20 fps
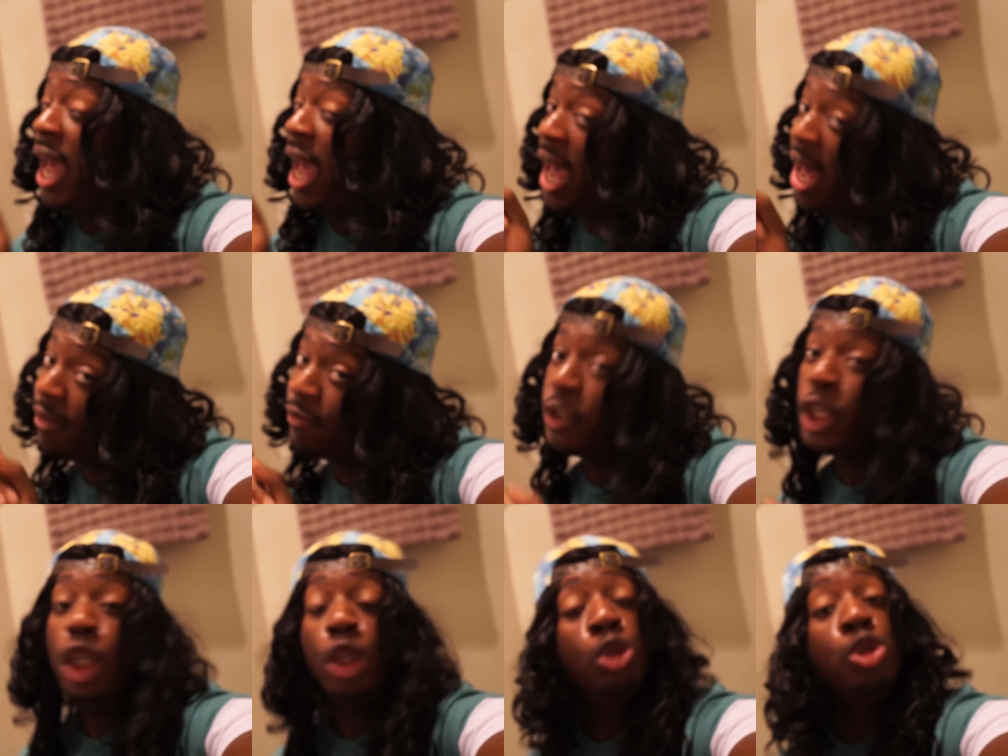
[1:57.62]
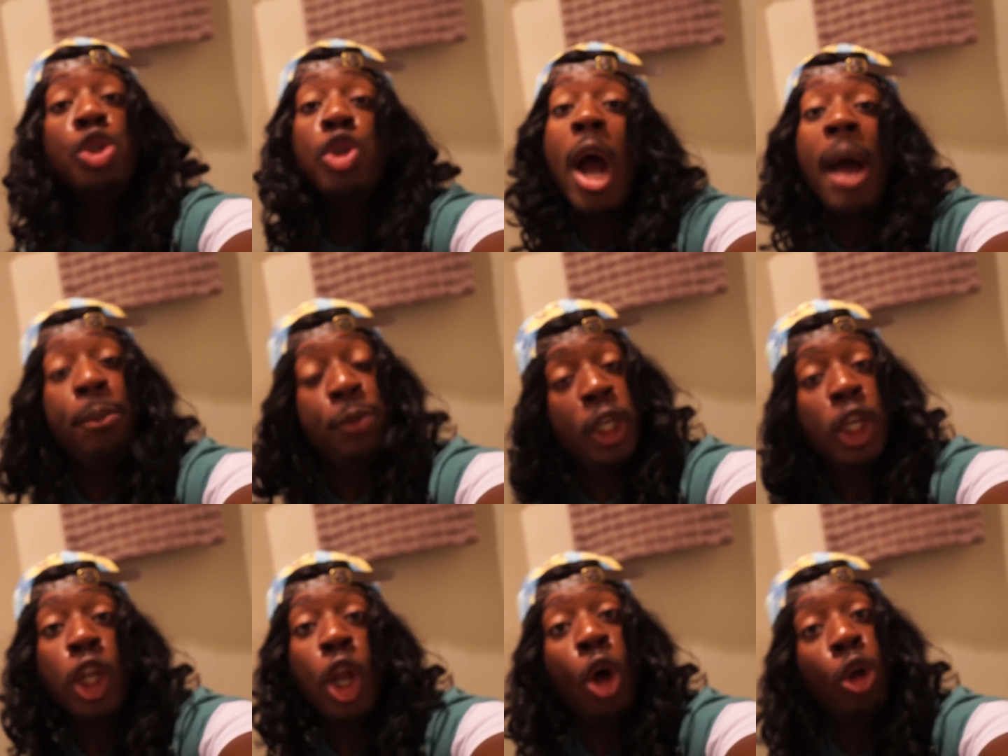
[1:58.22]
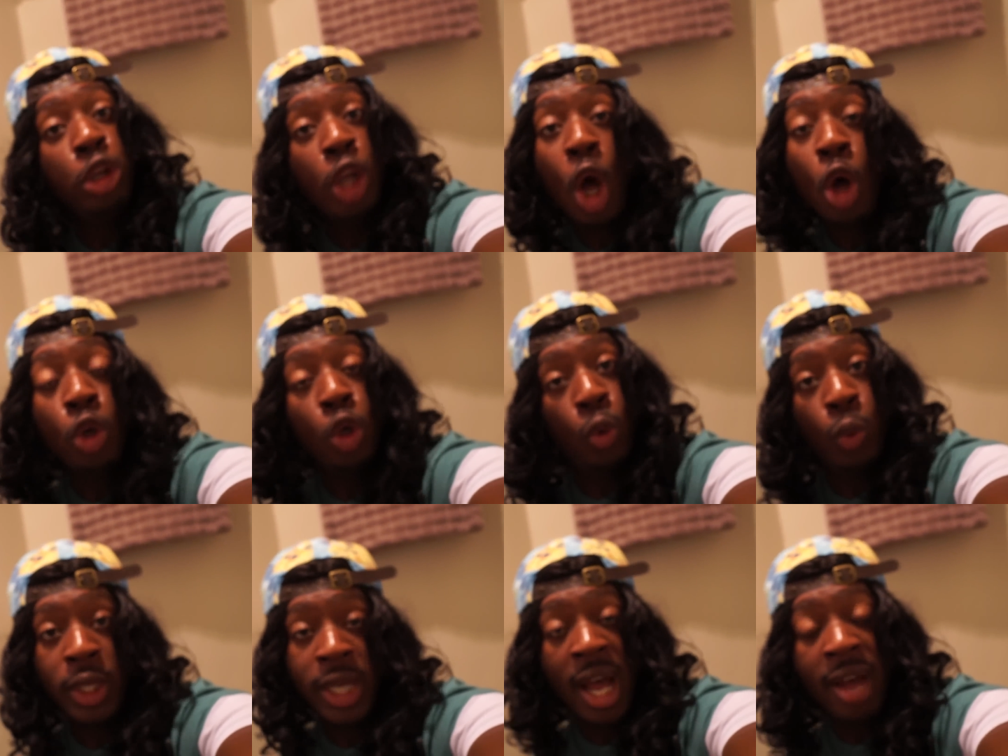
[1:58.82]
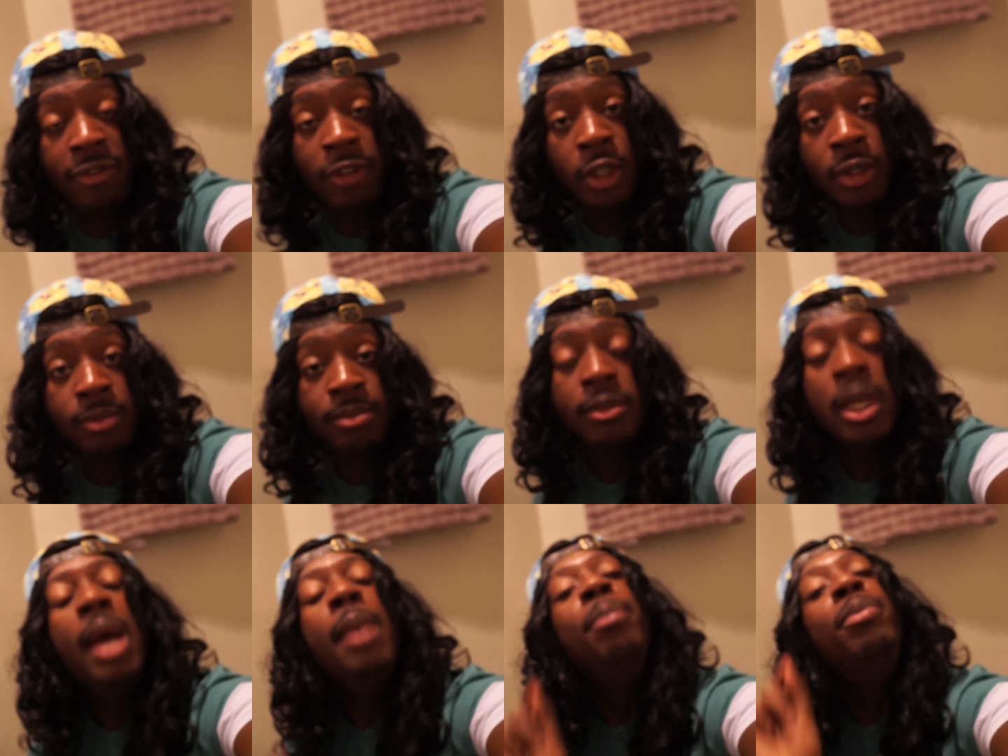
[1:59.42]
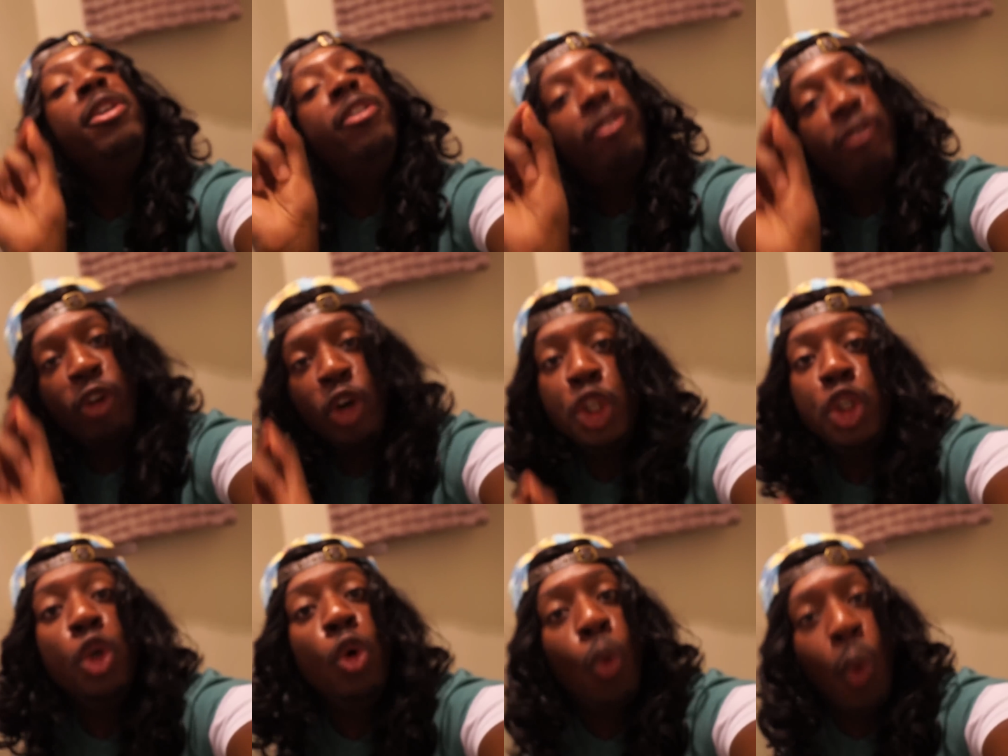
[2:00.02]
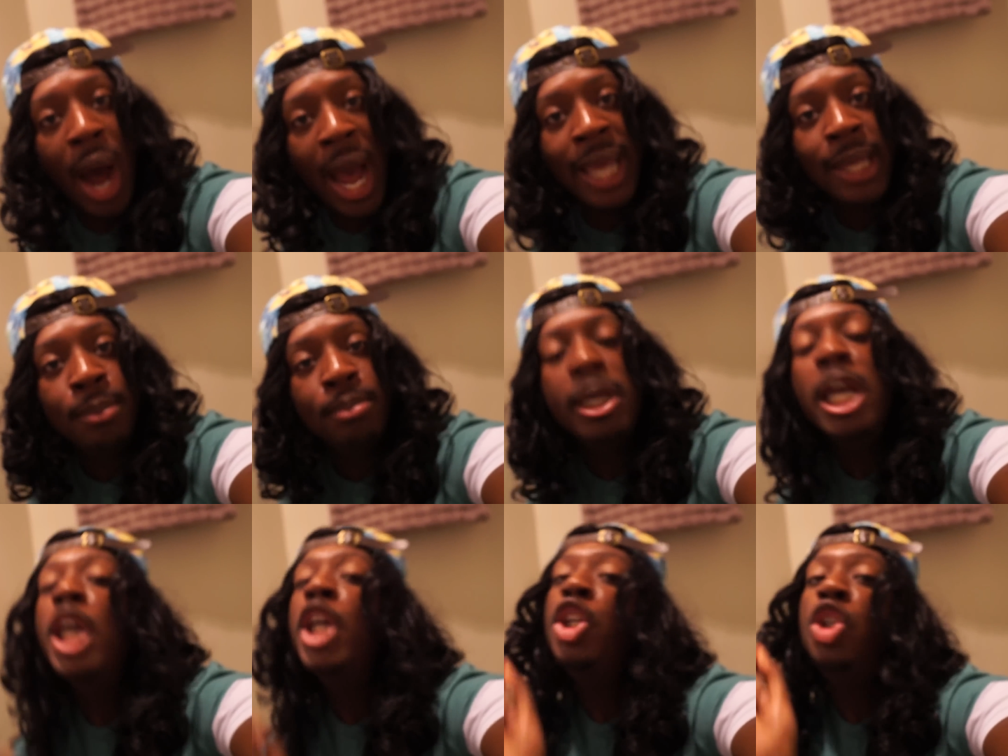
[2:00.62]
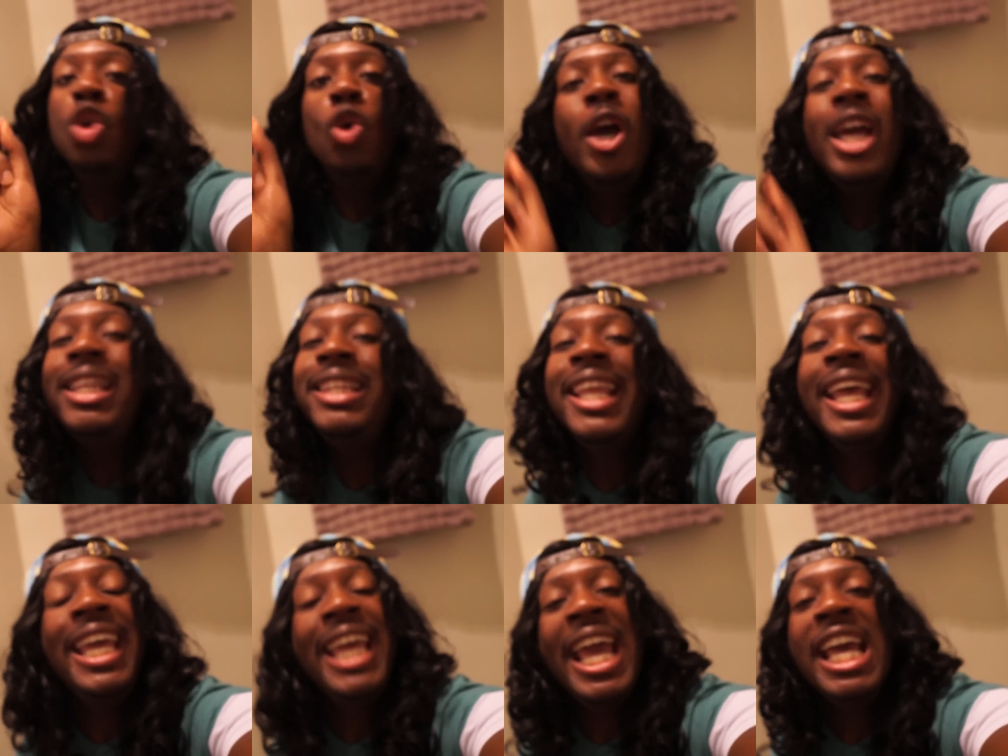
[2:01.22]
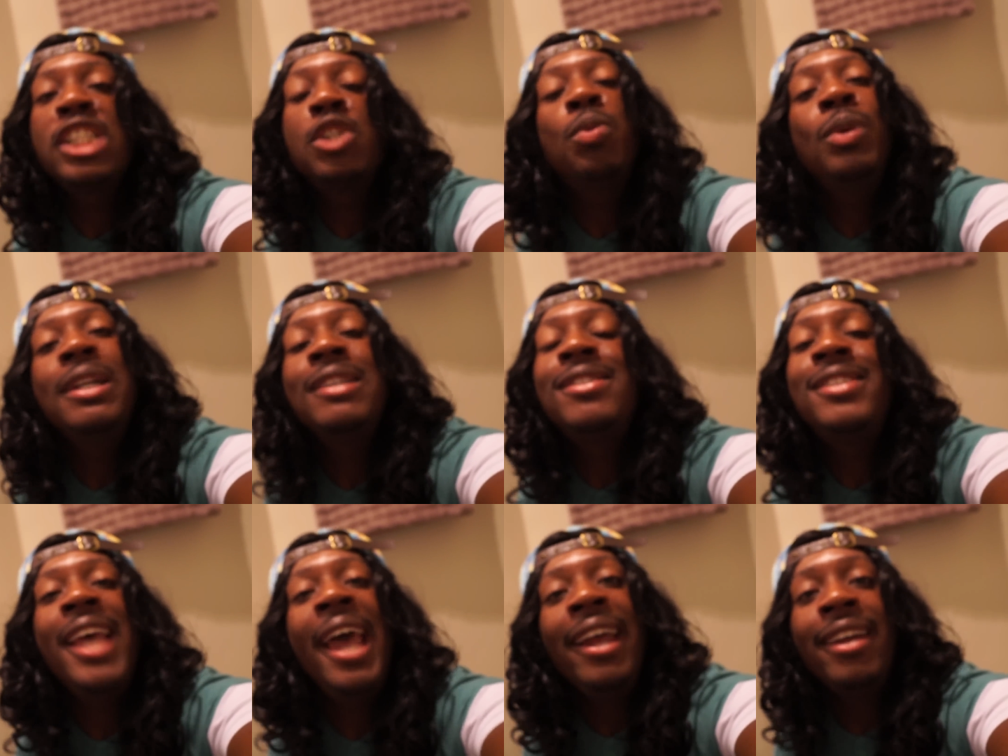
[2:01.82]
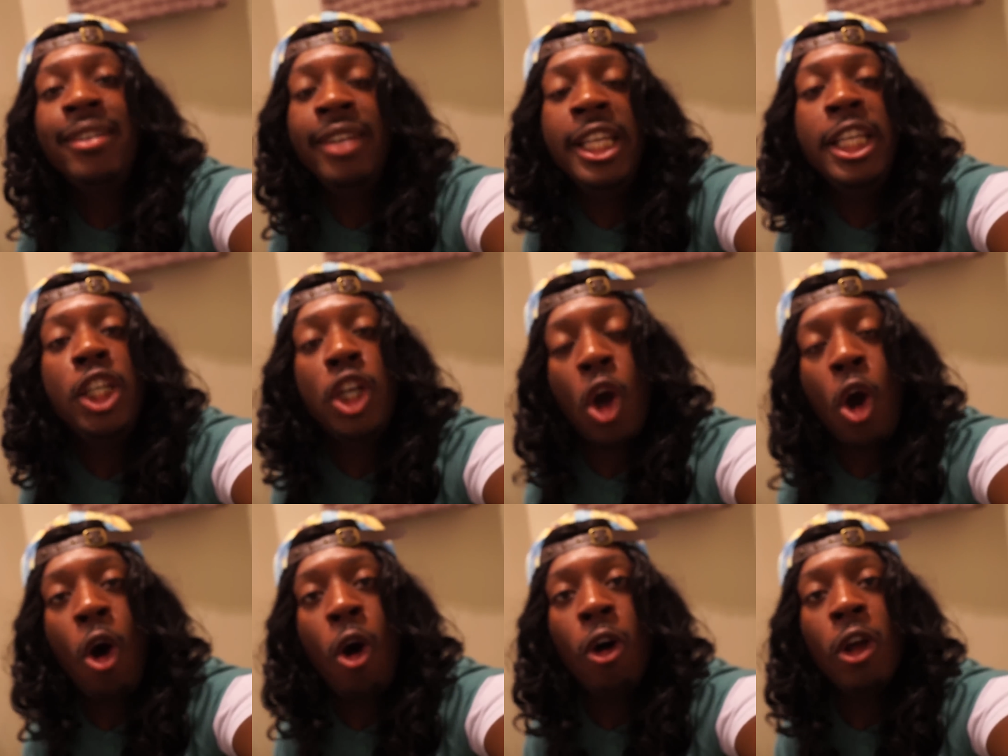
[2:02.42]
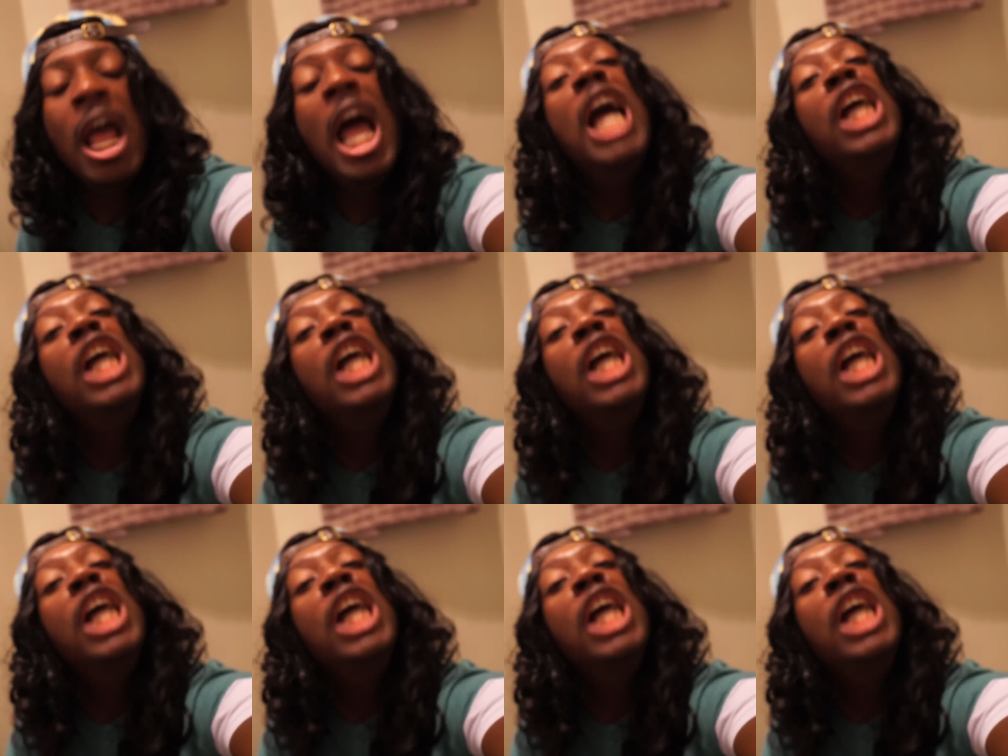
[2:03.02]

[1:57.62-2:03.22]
after you drop your little load or whatever, before you wipe, you hit their ass with a technique called